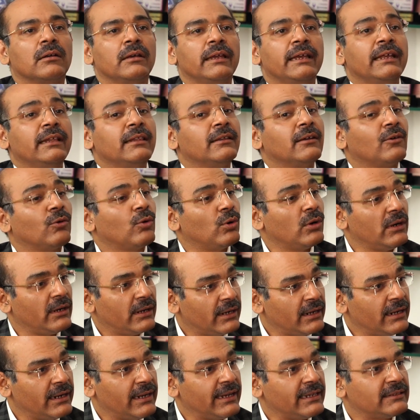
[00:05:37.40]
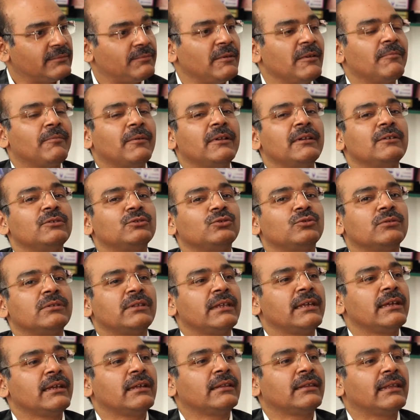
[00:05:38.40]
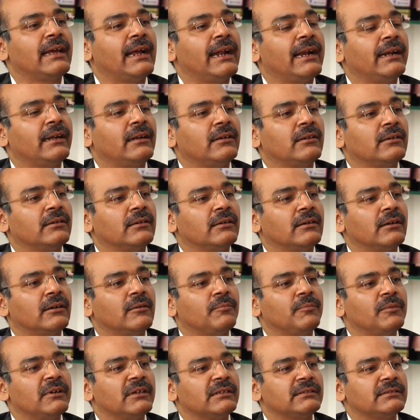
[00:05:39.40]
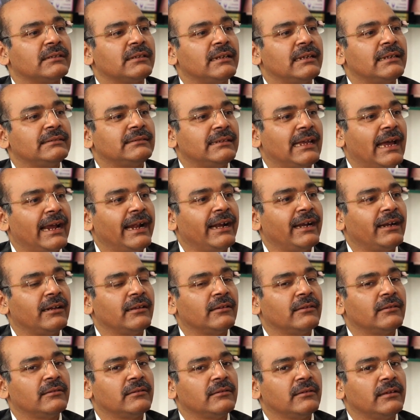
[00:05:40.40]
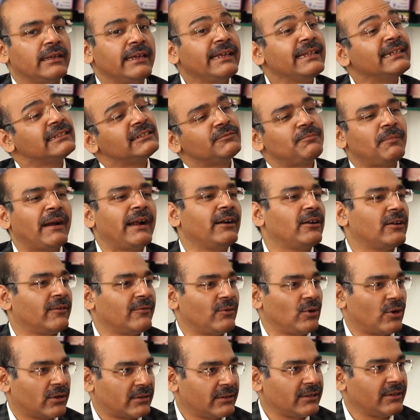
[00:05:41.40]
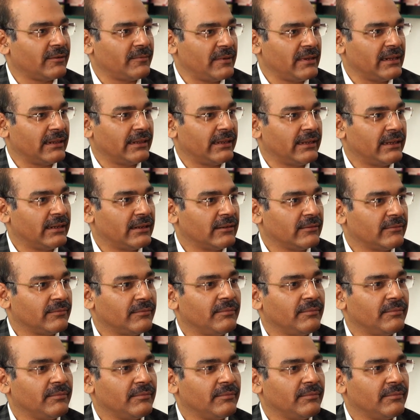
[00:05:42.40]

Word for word: In the olden days, people used to think that a person has died in spite of doctor being there.